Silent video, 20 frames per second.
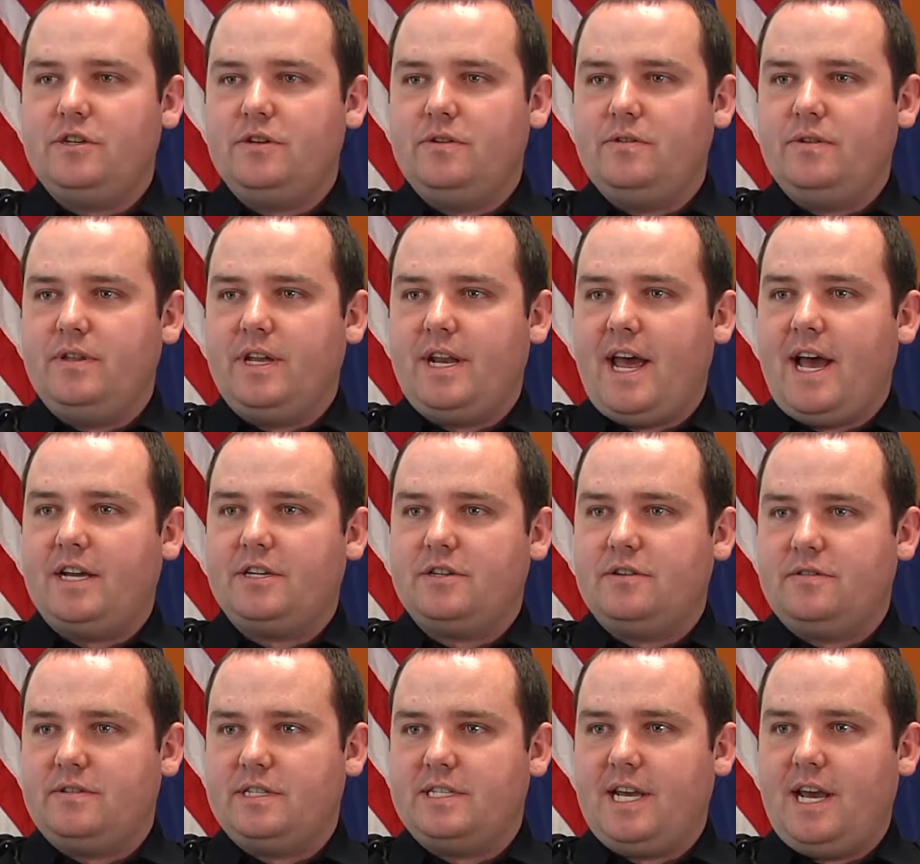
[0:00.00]
to the
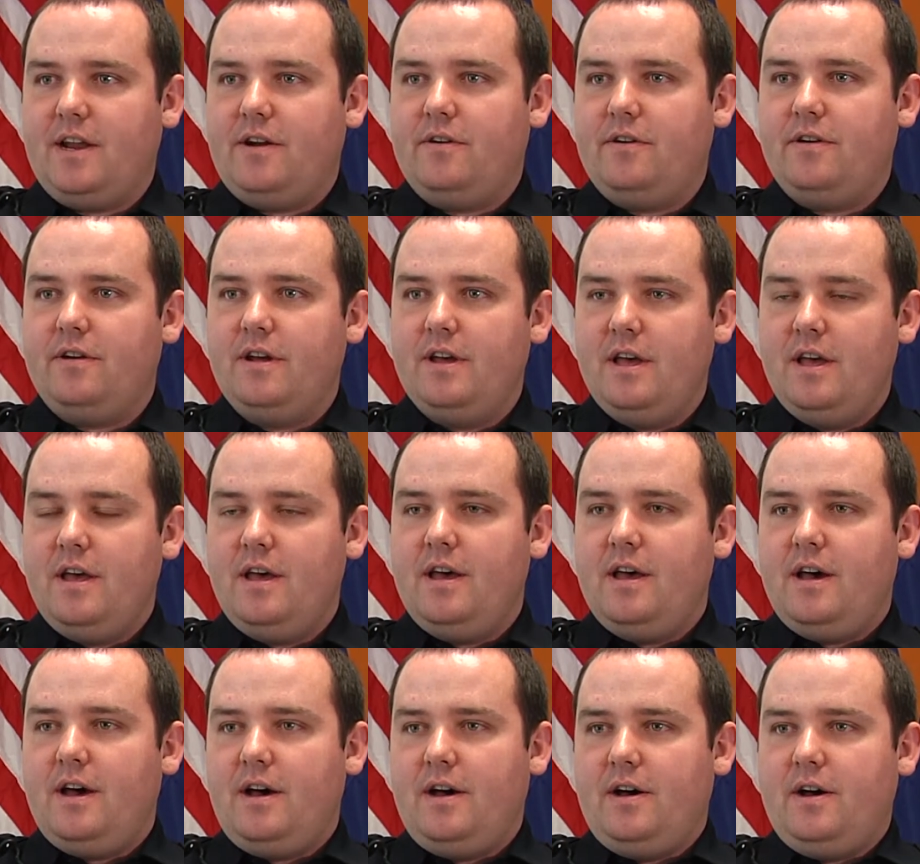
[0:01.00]
national standard.
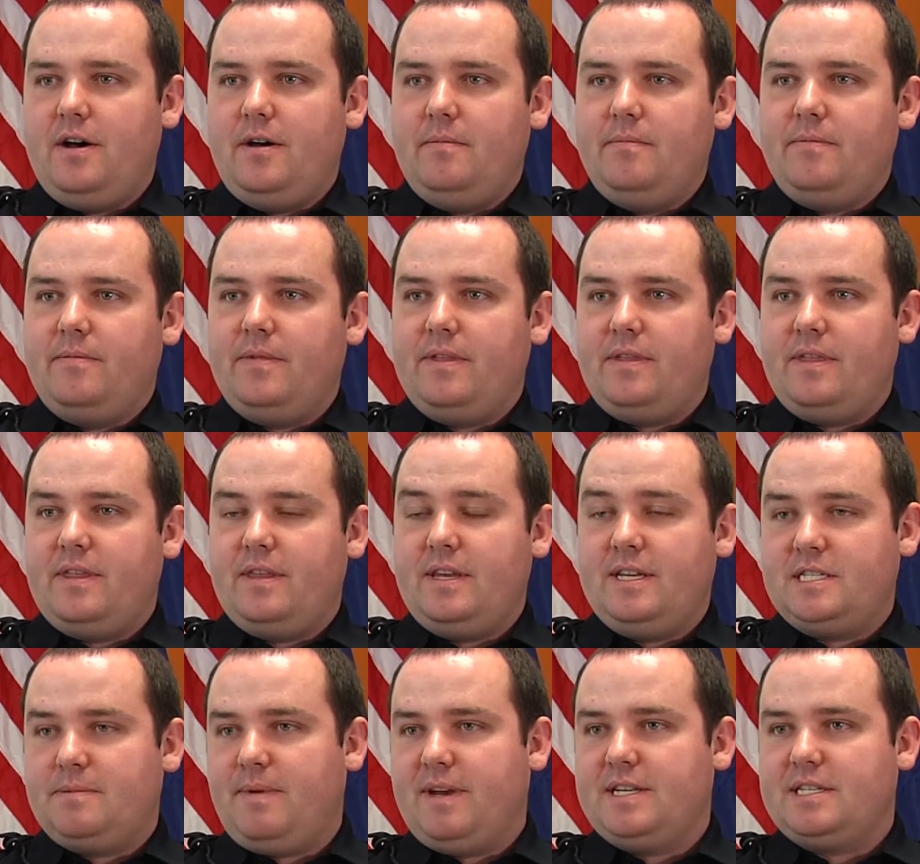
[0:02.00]

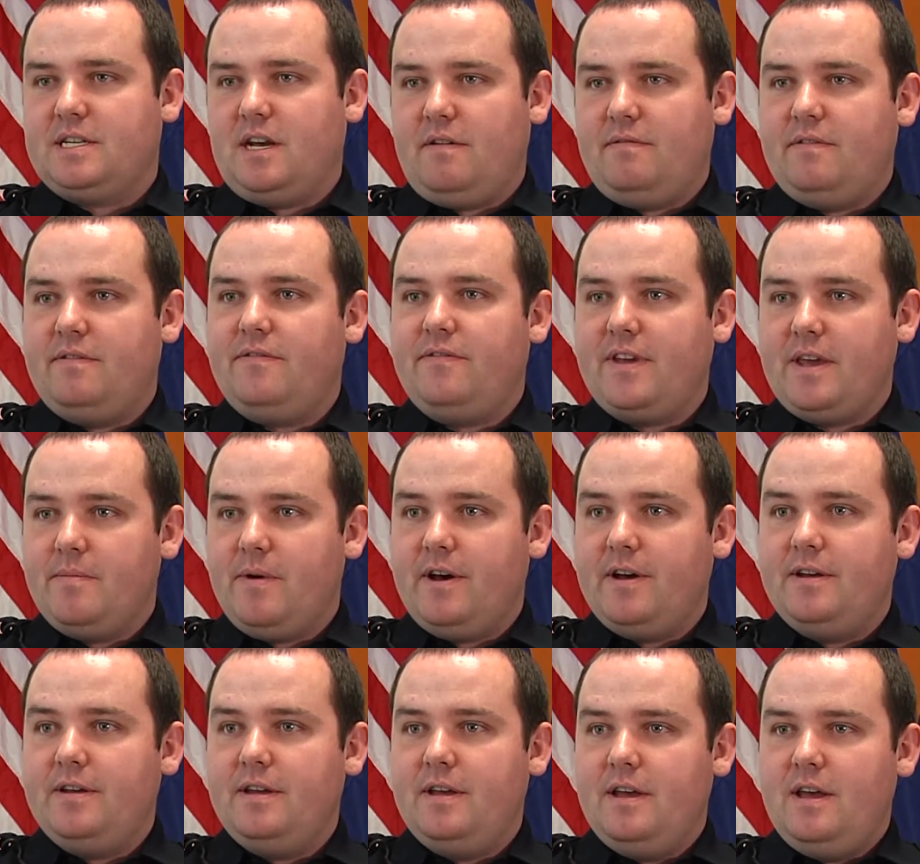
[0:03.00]
It's based off of
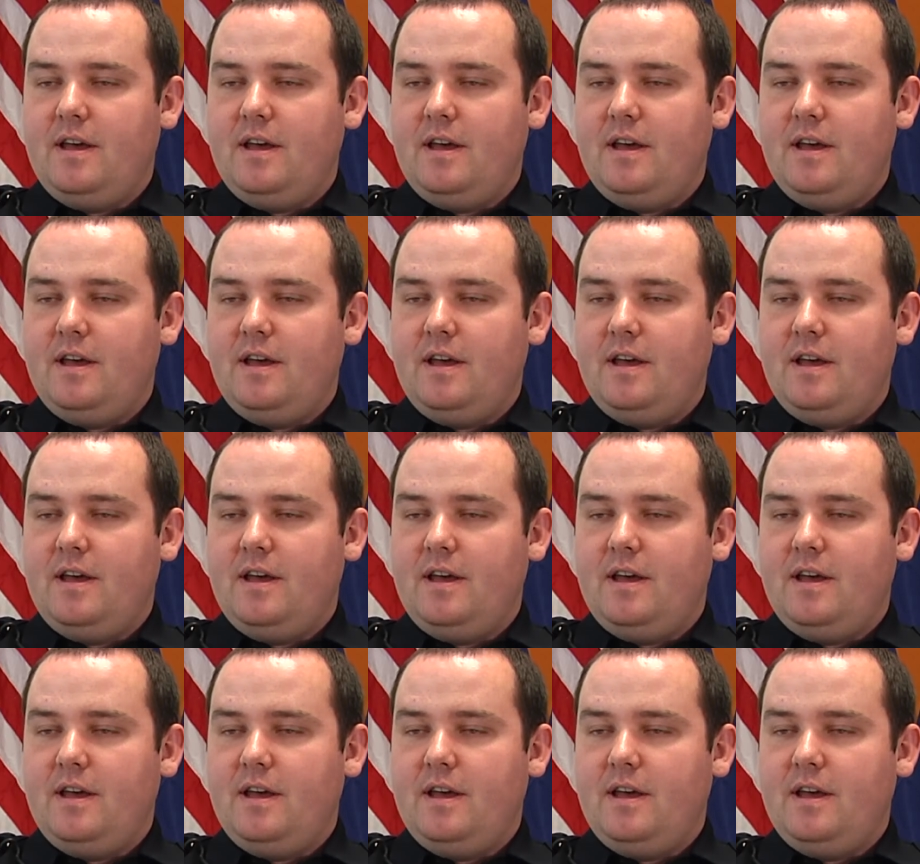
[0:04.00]
FEMA,